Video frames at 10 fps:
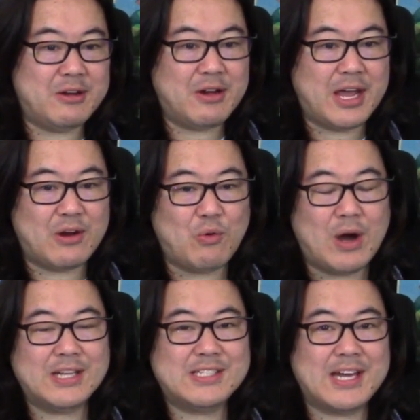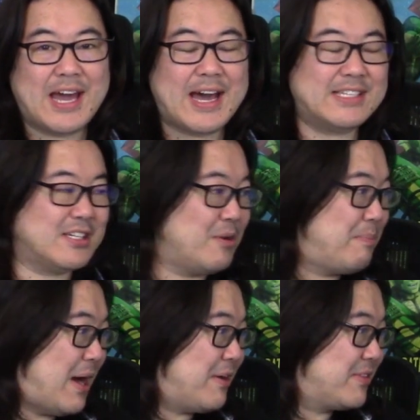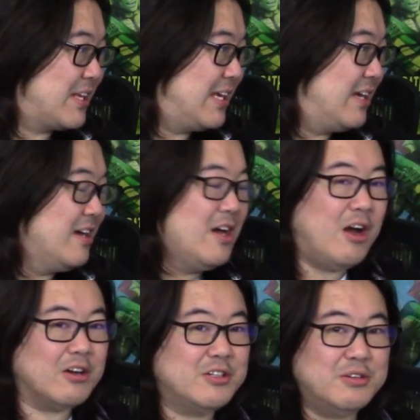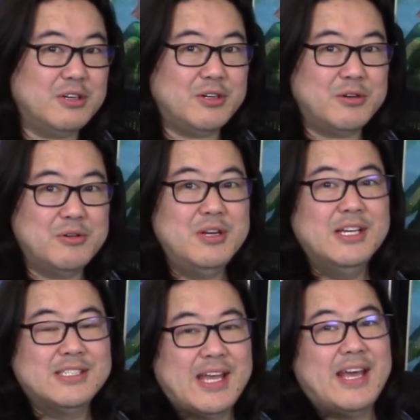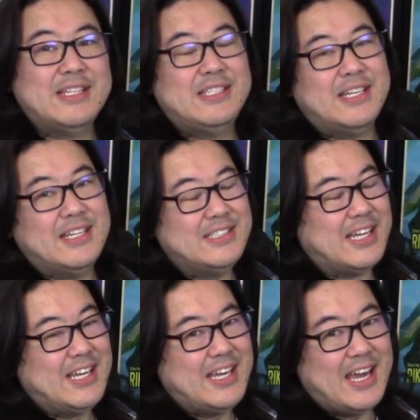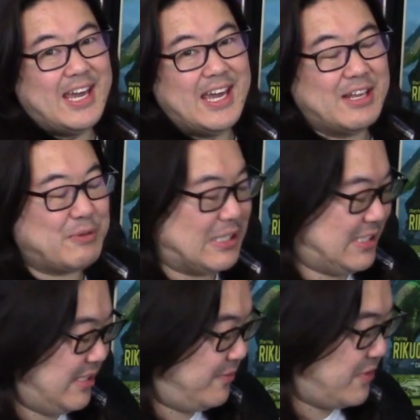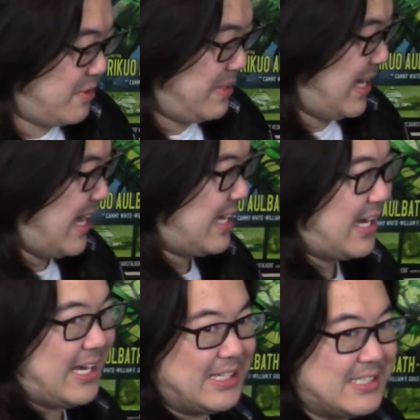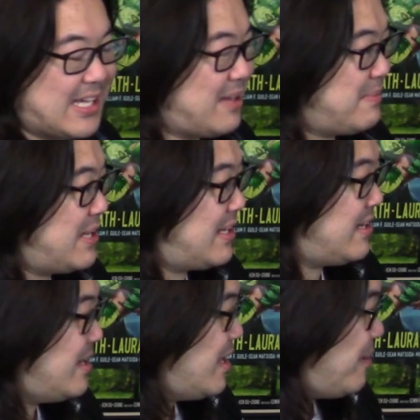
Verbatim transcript: here and want to ask about the Arturo Sanchez, aka NYC Furby, aka Sabin,